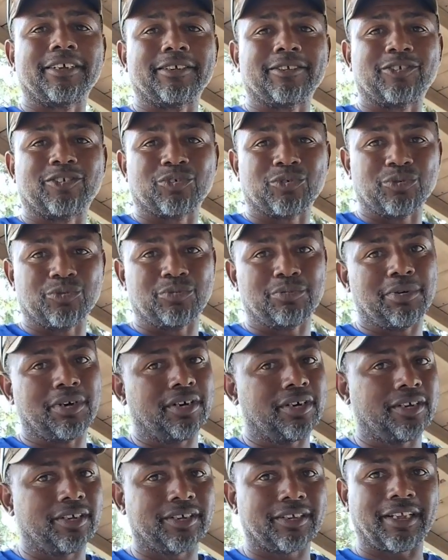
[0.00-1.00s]
June
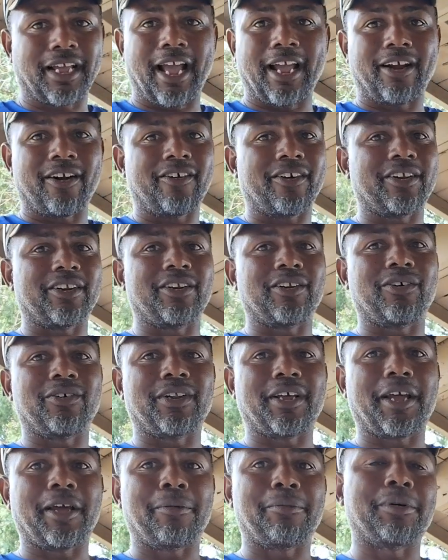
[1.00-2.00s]
bug, I already know
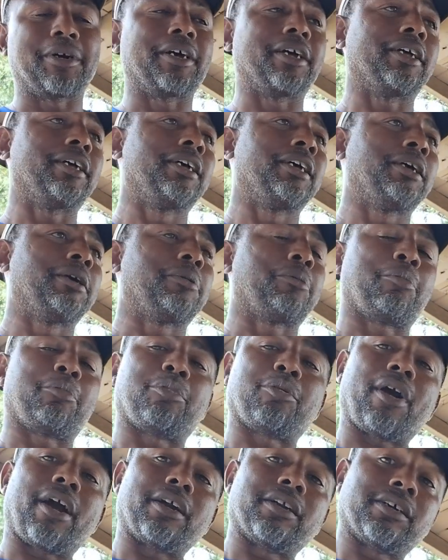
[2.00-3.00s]
that. But
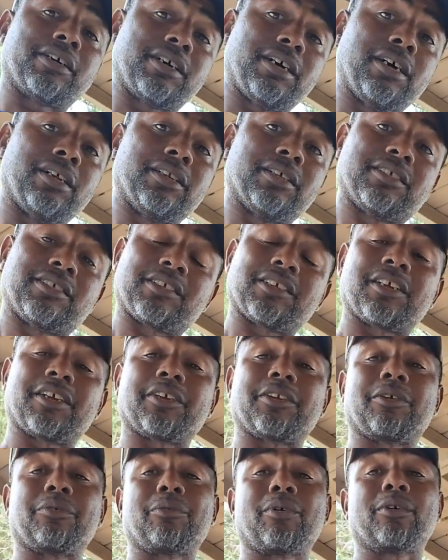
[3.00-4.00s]
brighter colors
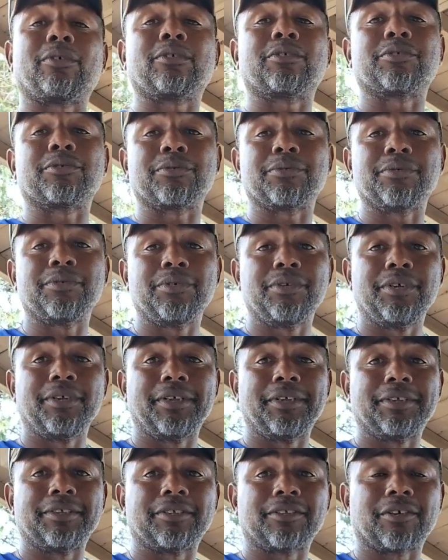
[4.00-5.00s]
seem to work too.
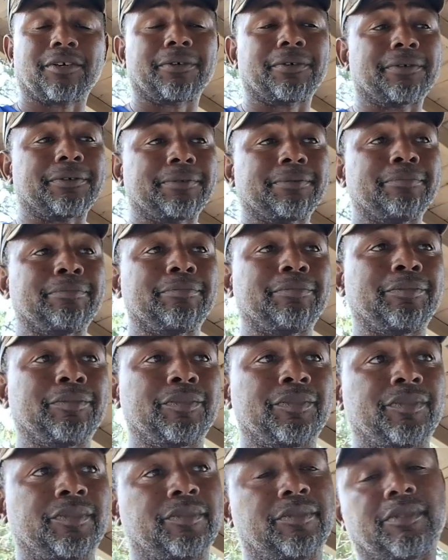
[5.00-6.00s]
So
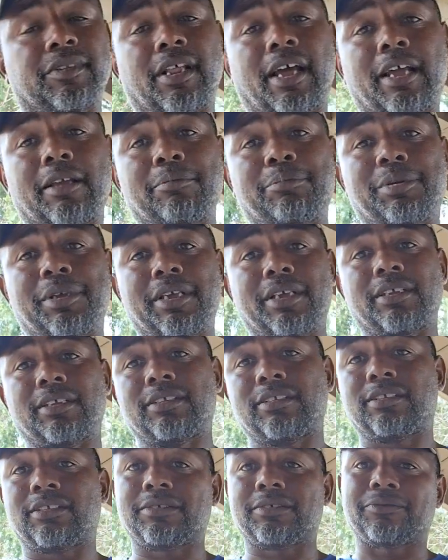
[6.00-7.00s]
like
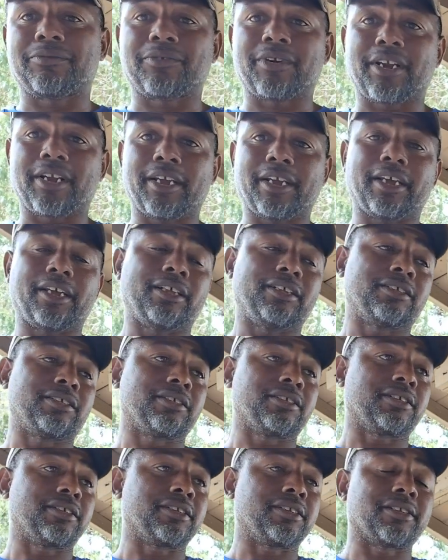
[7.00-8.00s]
pinks and reds
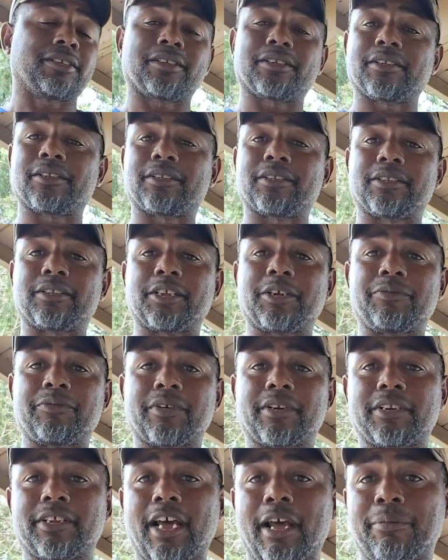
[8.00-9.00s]
and
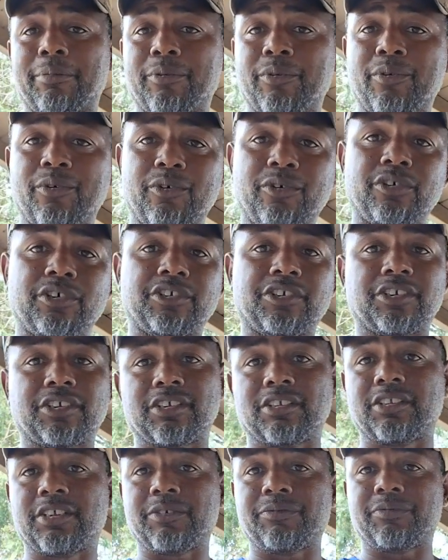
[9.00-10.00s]
different type of
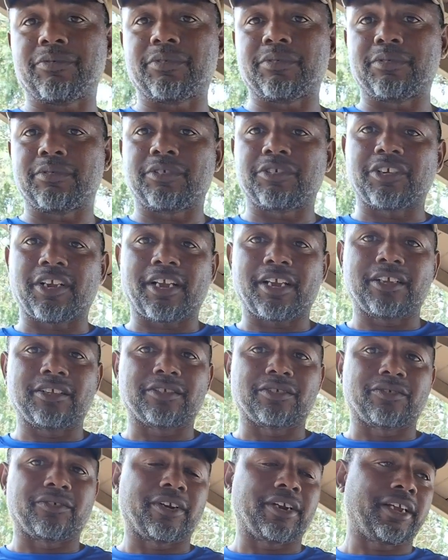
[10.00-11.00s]
oranges, different shades
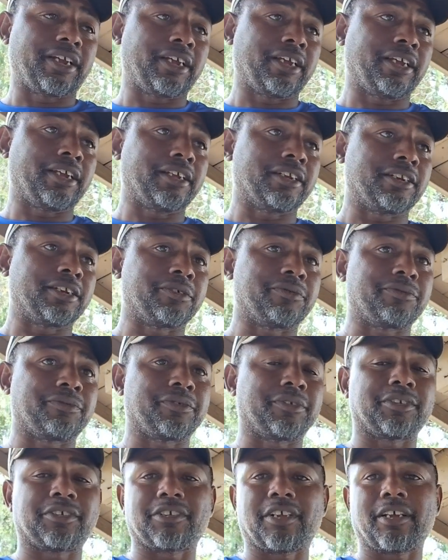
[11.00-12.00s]
of red,
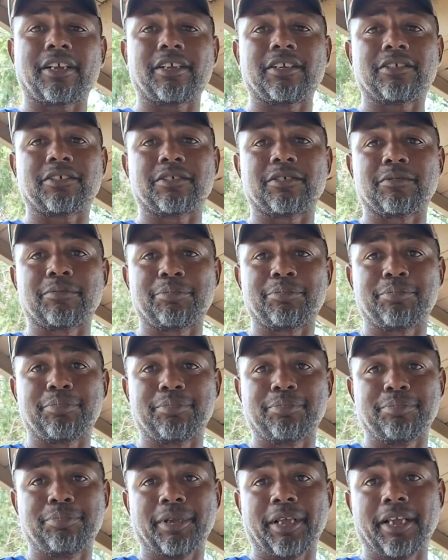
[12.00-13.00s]
different shades of
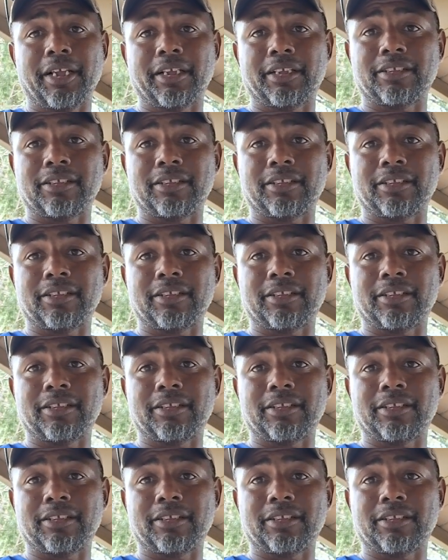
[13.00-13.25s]
pink